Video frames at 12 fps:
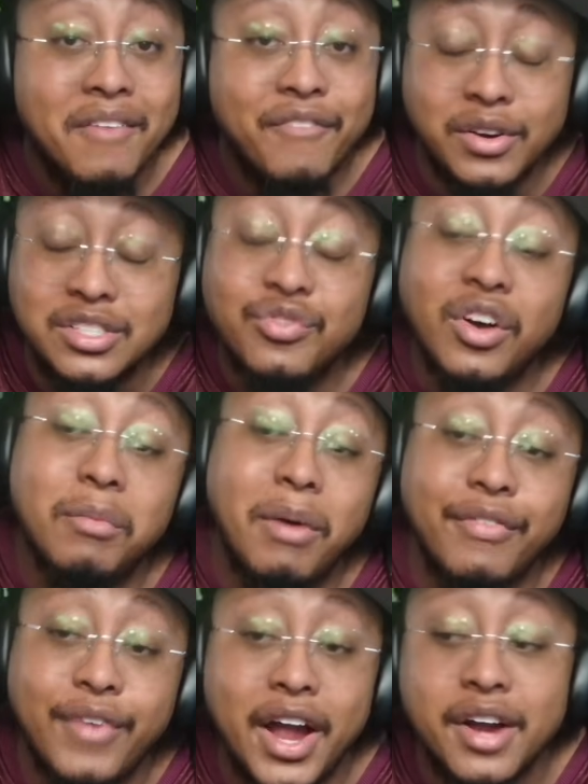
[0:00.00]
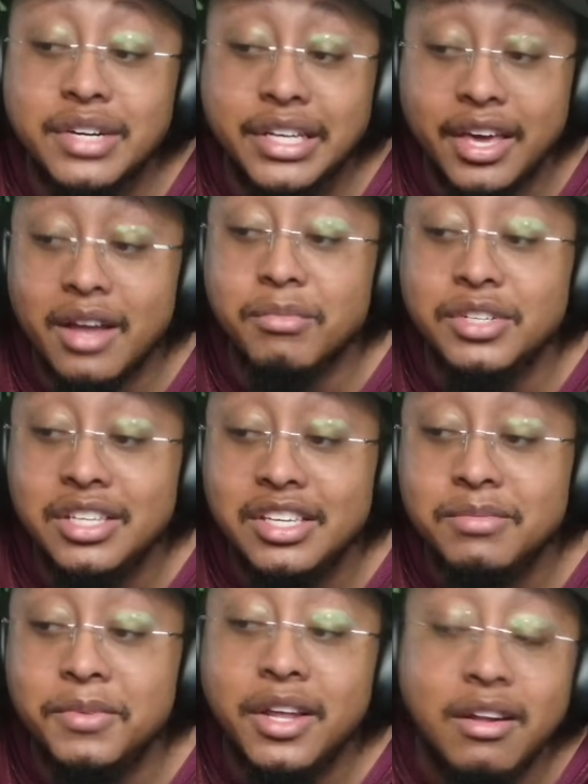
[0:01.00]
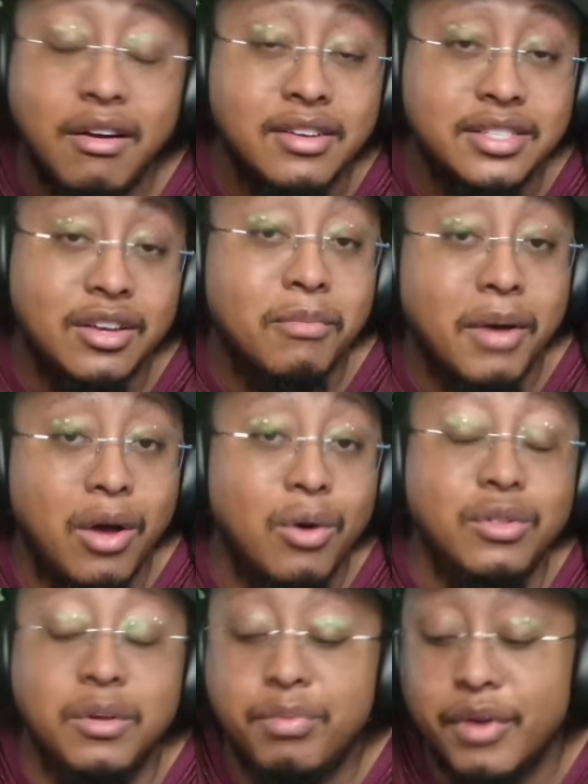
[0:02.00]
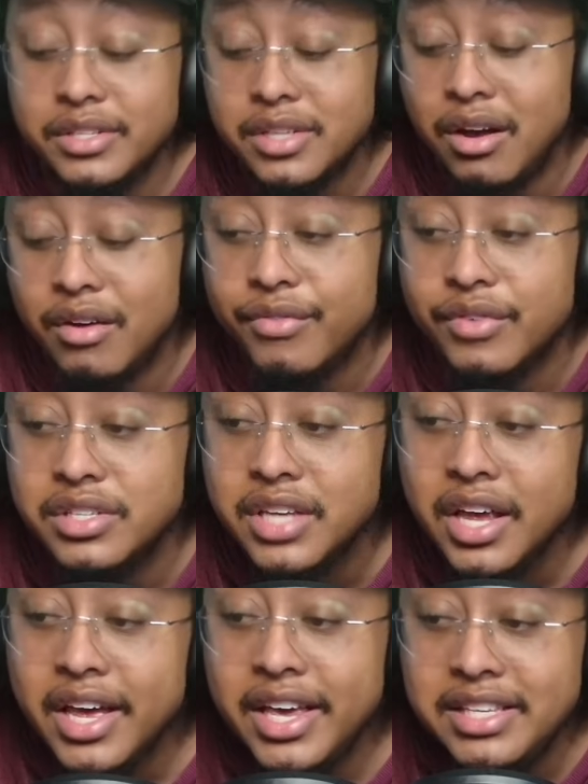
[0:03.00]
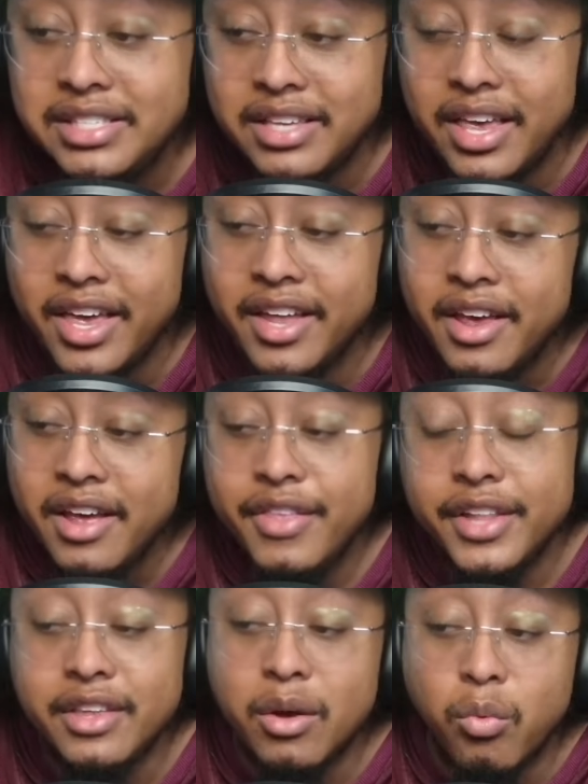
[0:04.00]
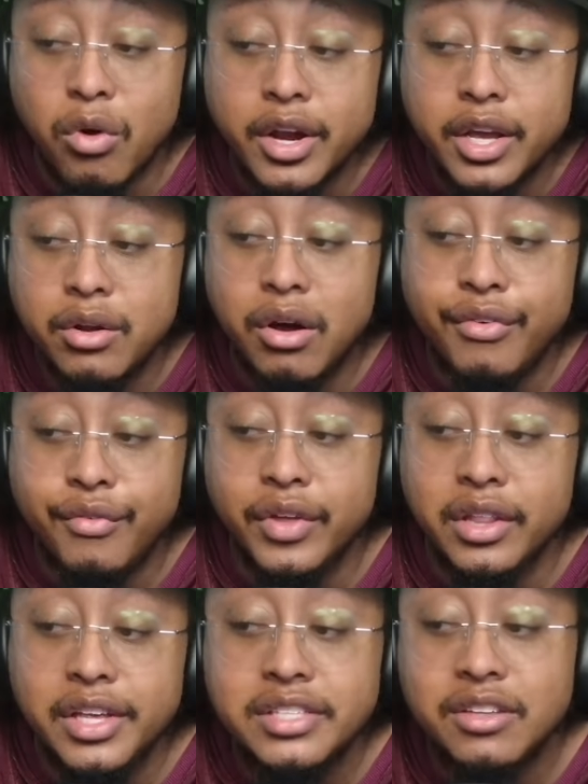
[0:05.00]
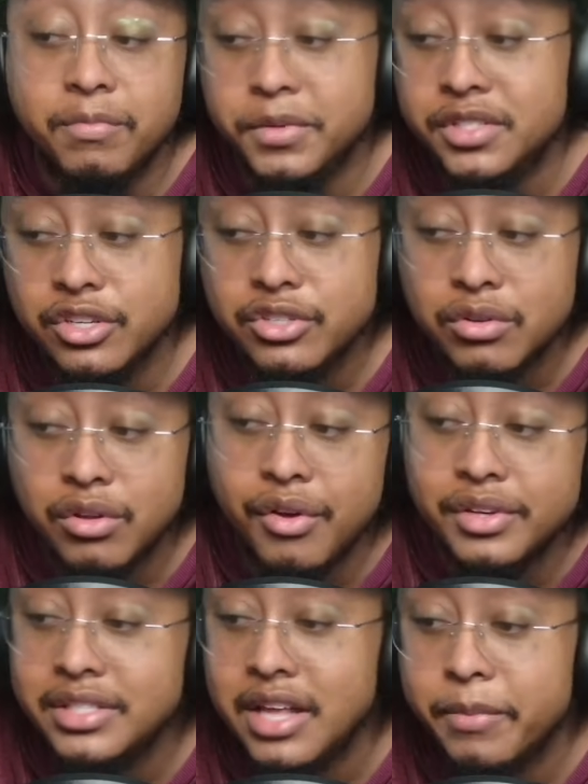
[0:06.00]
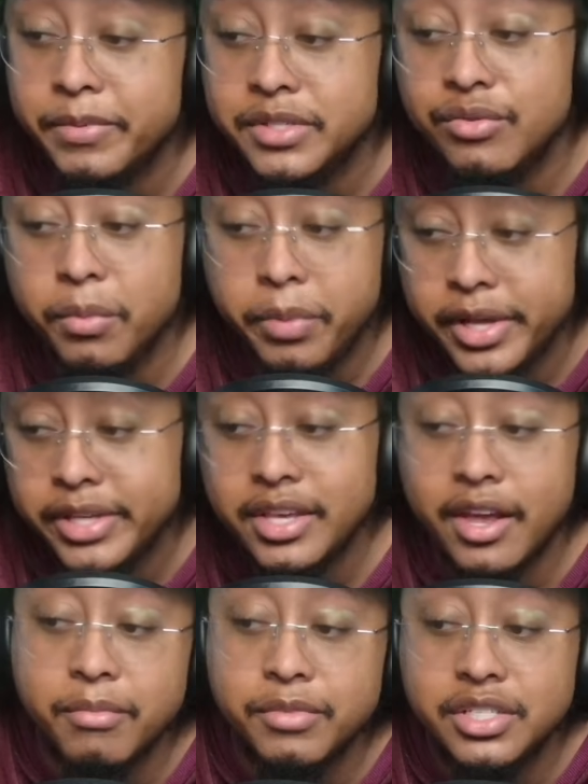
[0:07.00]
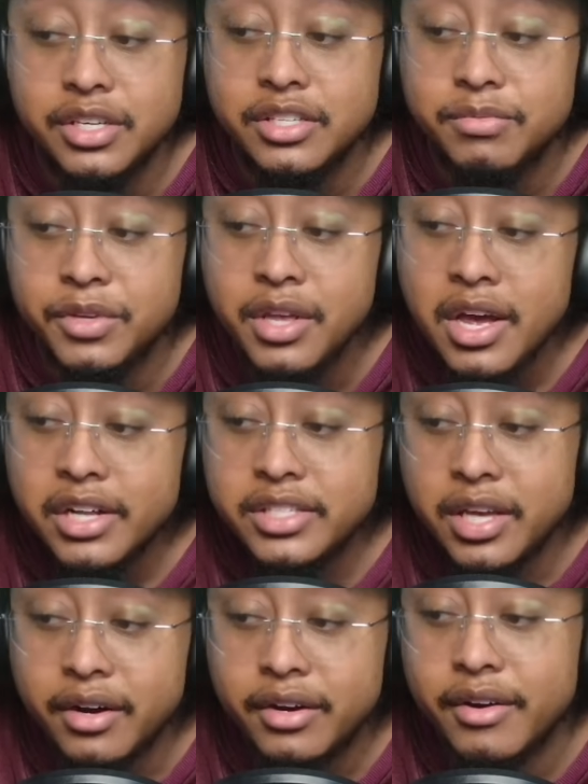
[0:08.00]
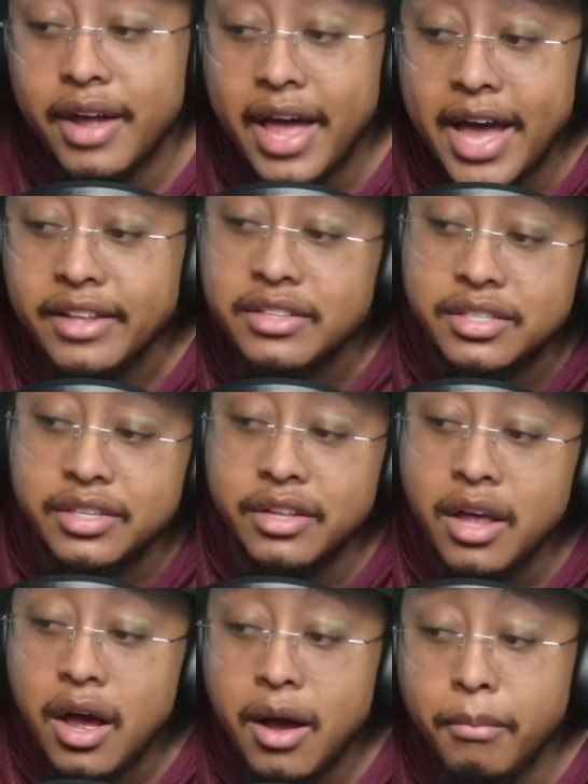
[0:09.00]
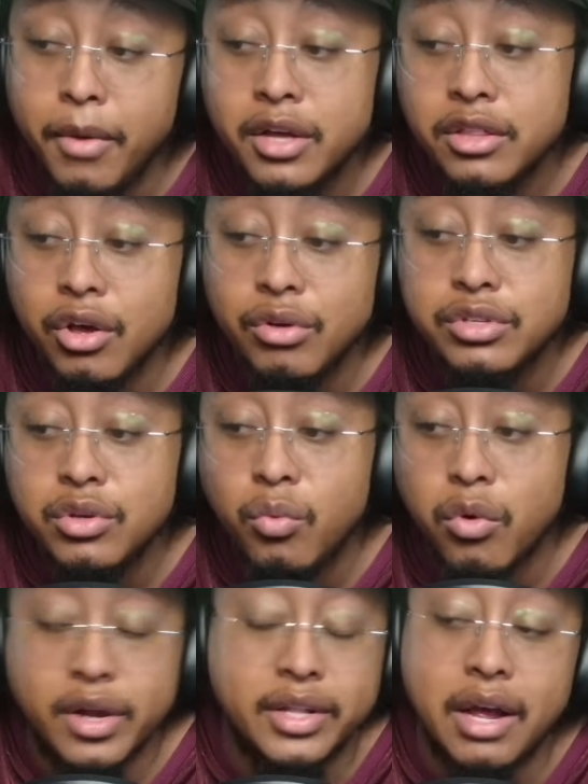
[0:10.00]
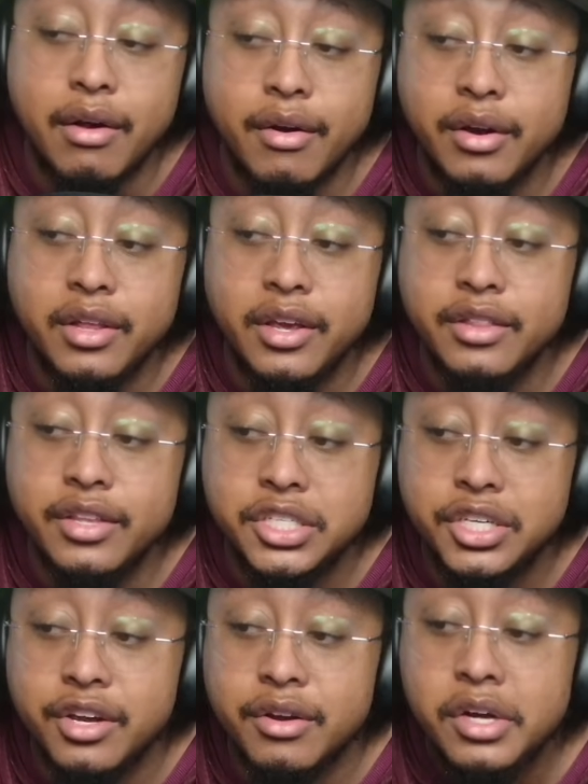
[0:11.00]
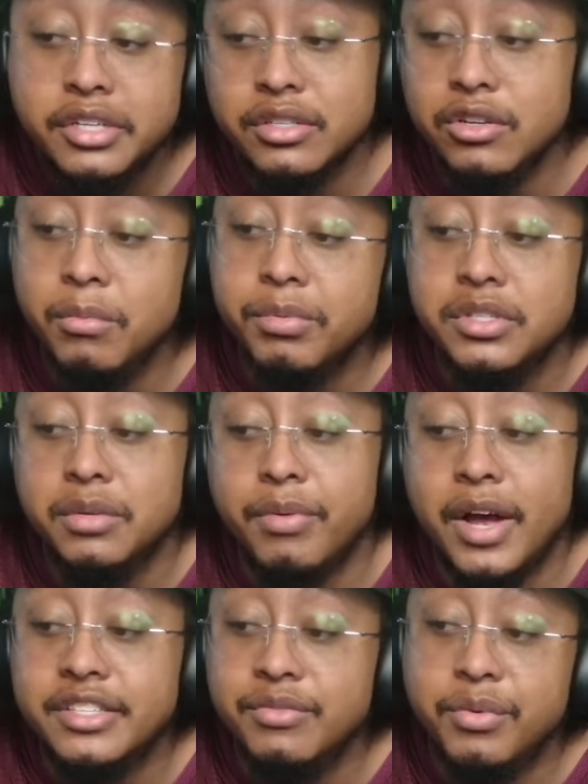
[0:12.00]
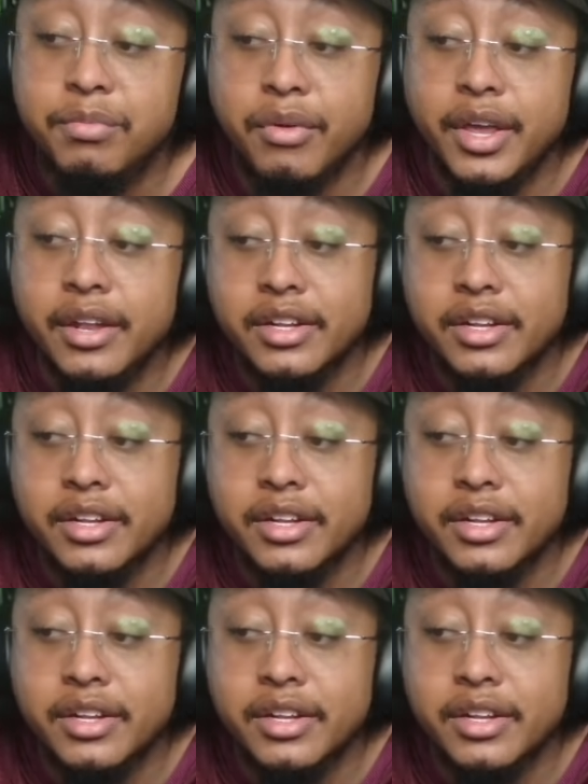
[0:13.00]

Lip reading: First of all, by firing Camaron Cheeseman and also by holding a press conference, he said that they're working off of a list of potential long snappers to replace Camaron Cheeseman, Tucker Addington among those who worked out earlier this year. So don't be surprised if we bring in a